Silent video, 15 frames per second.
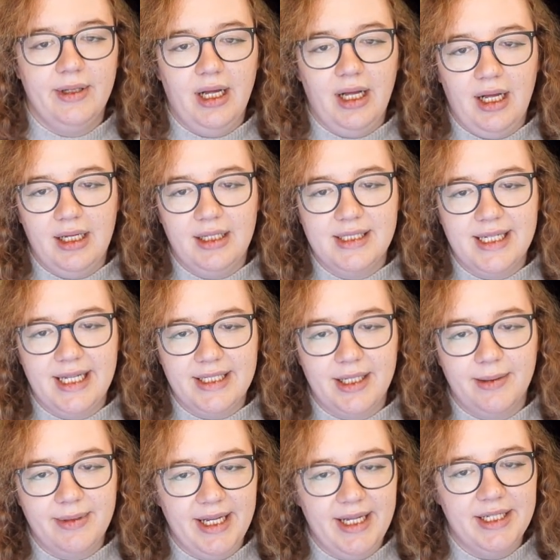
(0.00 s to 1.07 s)
Sets
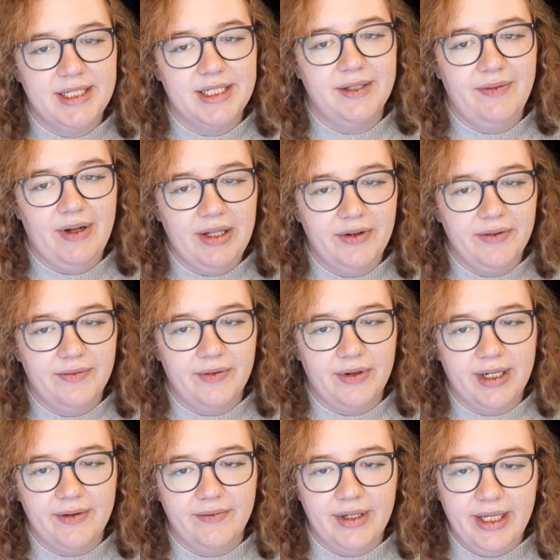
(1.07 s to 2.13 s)
updates the value for a
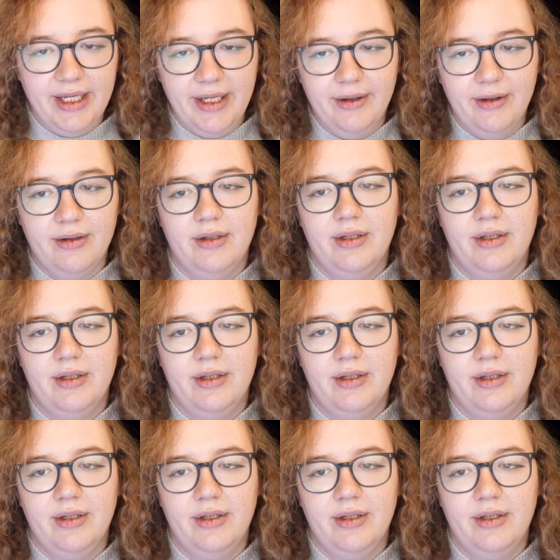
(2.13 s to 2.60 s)
given key,